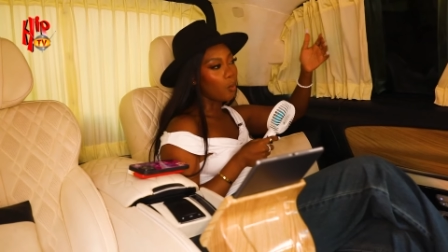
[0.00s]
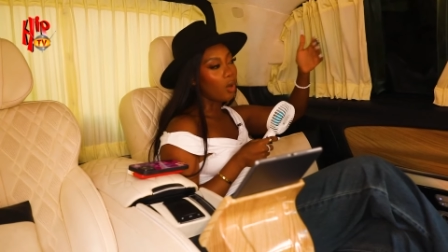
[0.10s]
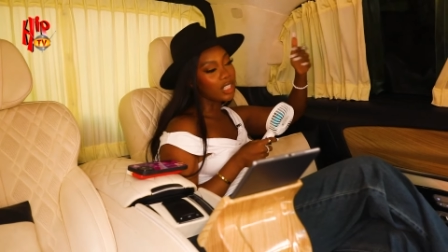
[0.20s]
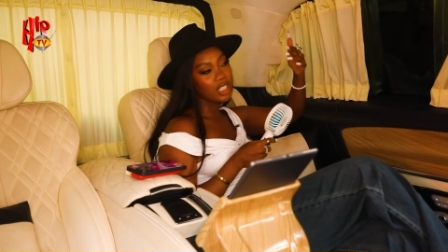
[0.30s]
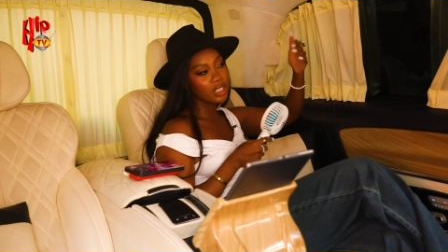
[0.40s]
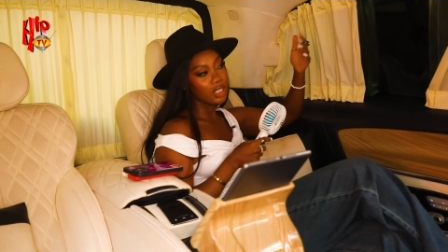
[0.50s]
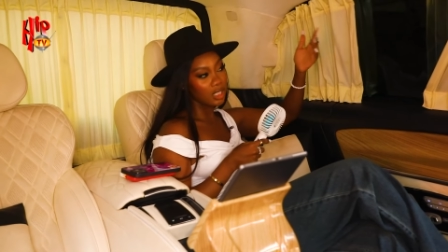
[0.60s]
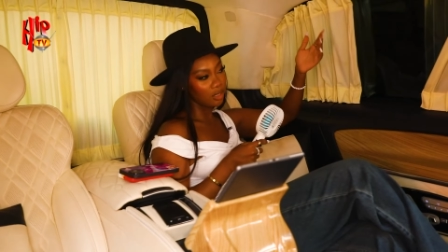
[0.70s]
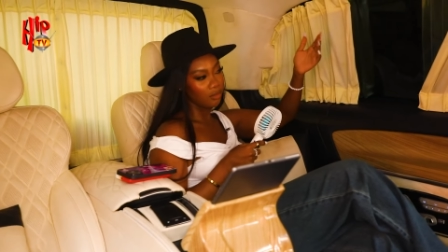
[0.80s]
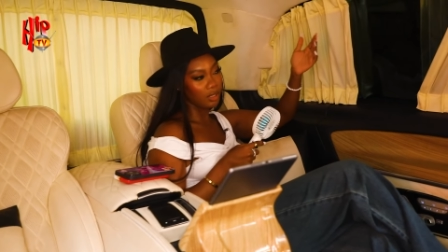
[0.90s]
watching
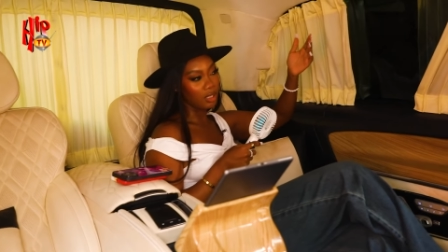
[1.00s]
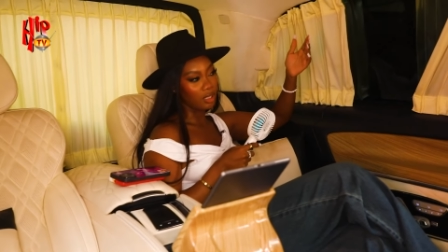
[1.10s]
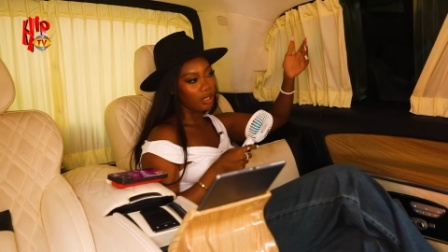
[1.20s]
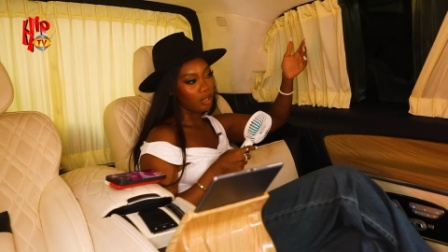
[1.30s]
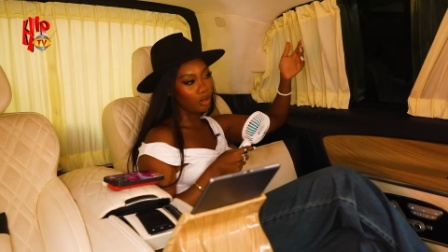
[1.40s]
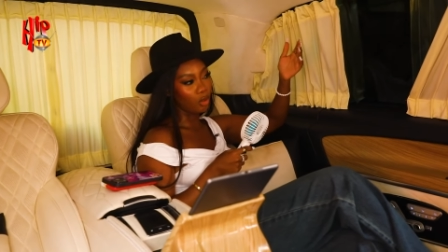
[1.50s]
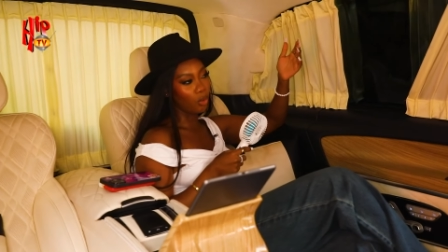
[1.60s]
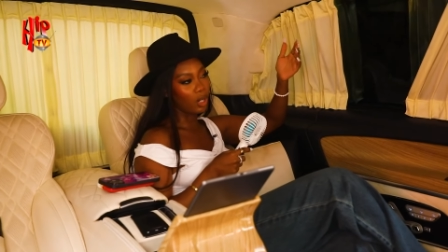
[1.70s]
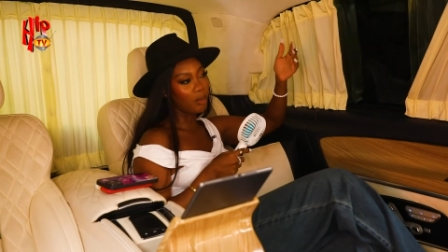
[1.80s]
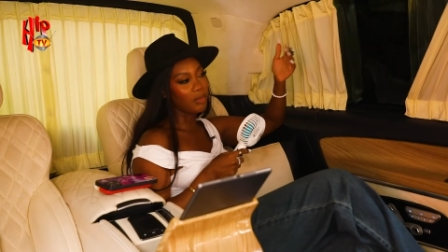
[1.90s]
TV, you
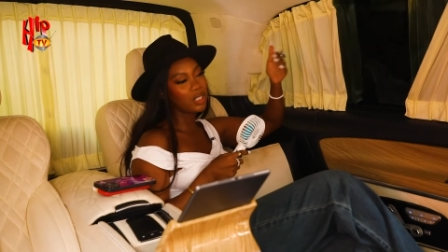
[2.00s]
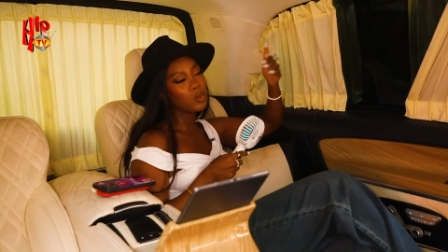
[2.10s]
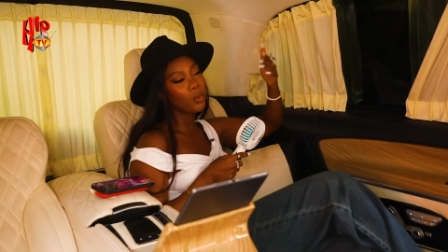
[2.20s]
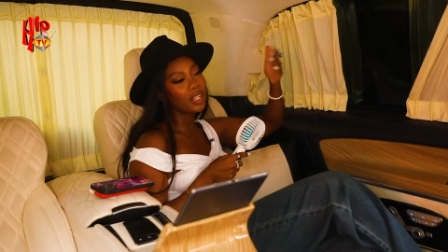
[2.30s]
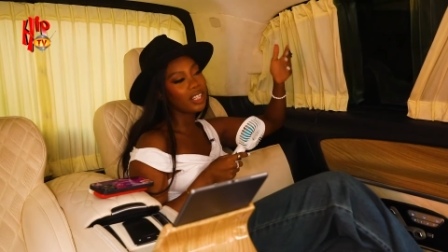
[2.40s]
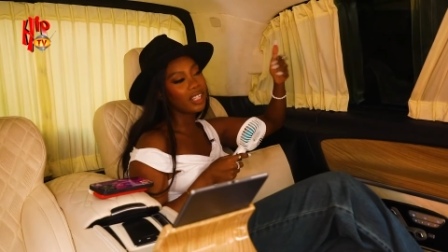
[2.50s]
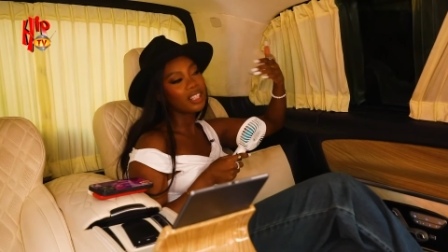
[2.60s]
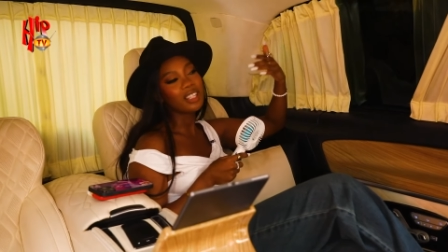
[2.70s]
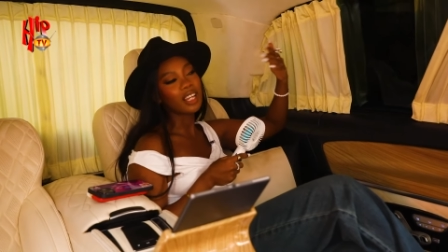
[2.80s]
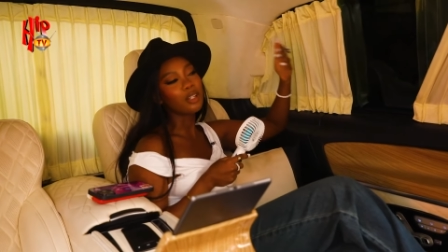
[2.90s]
know, um, that's where they
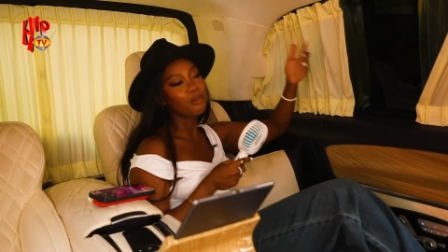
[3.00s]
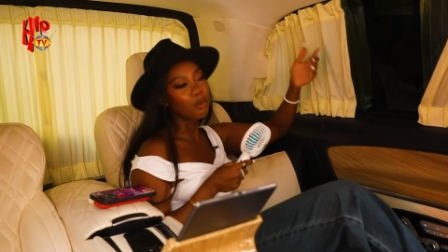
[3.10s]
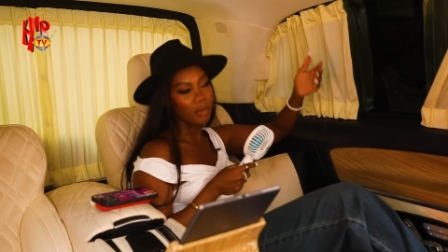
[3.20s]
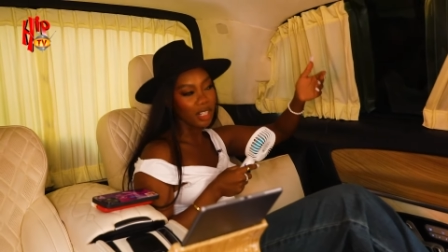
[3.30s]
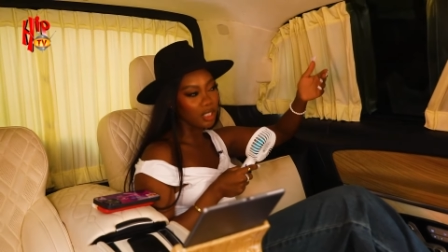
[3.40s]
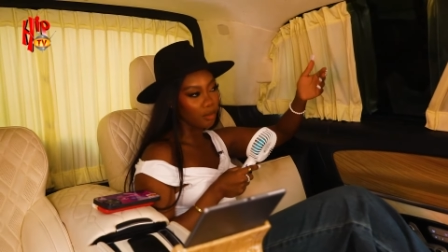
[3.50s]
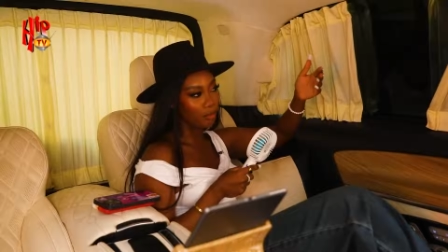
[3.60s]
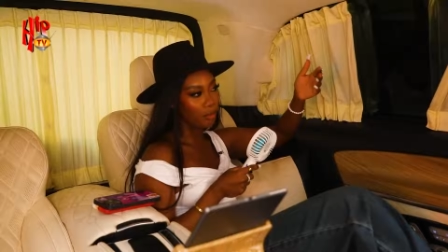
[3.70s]
get their information